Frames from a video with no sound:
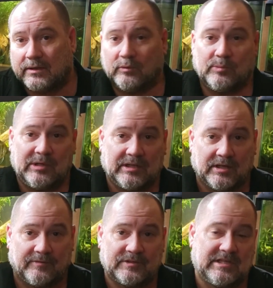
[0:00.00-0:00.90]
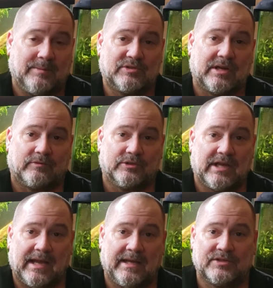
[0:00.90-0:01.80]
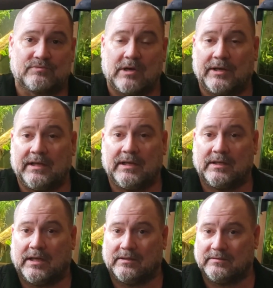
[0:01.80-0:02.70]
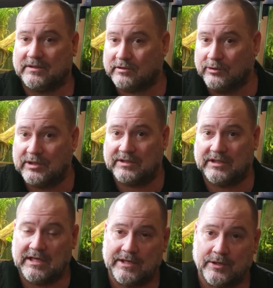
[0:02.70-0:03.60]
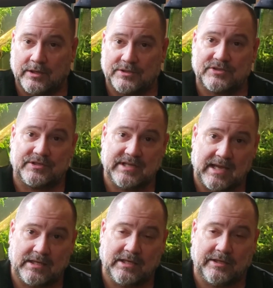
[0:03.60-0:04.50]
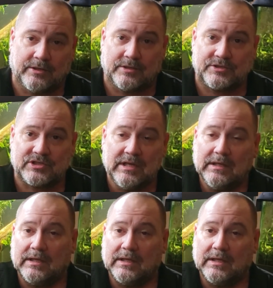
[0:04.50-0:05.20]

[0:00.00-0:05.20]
it would be enough to keep several tanks running, and including the heaters, the tank heaters.